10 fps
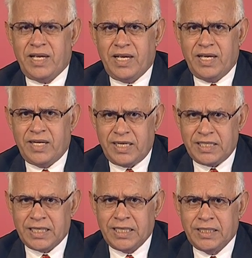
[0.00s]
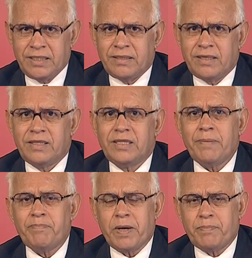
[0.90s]
written the
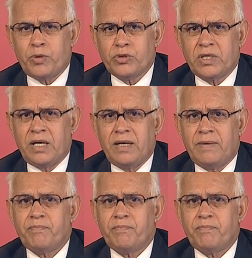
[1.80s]
proposal